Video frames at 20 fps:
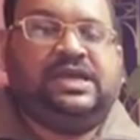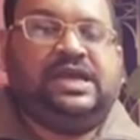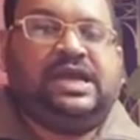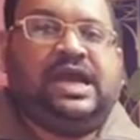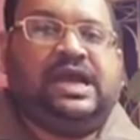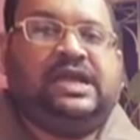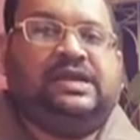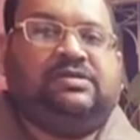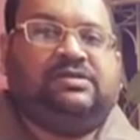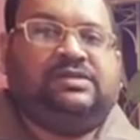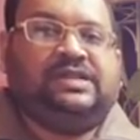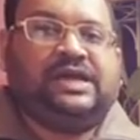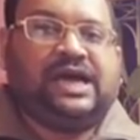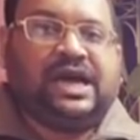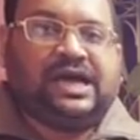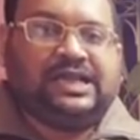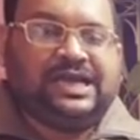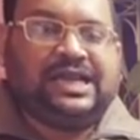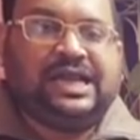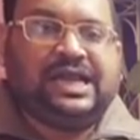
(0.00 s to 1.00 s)
And on the
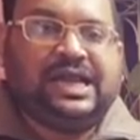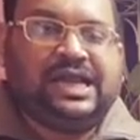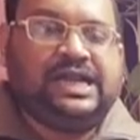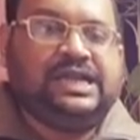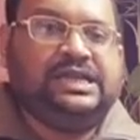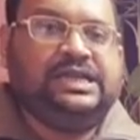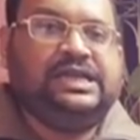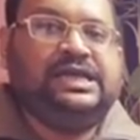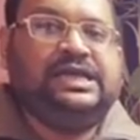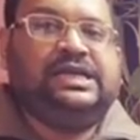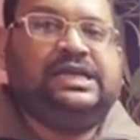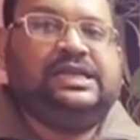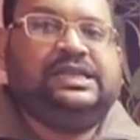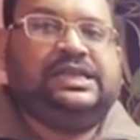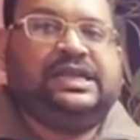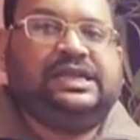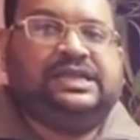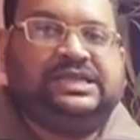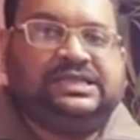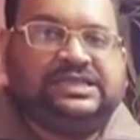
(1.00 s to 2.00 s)
other hand,
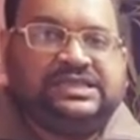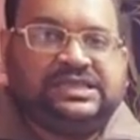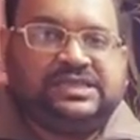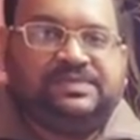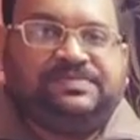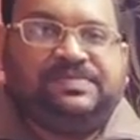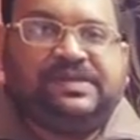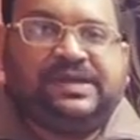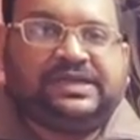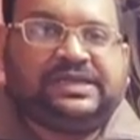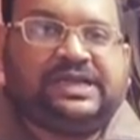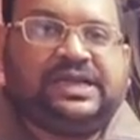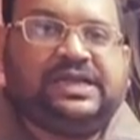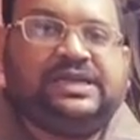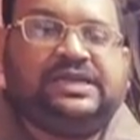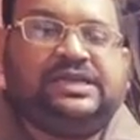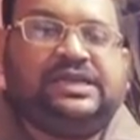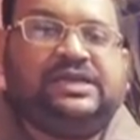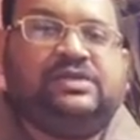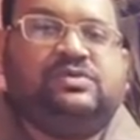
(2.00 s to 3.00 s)
the
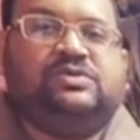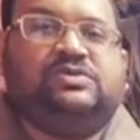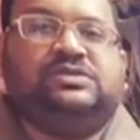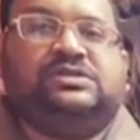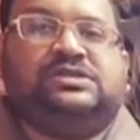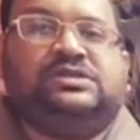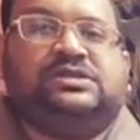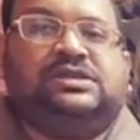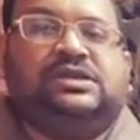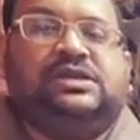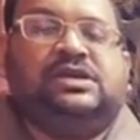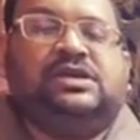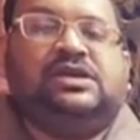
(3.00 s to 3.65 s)
disinfectant use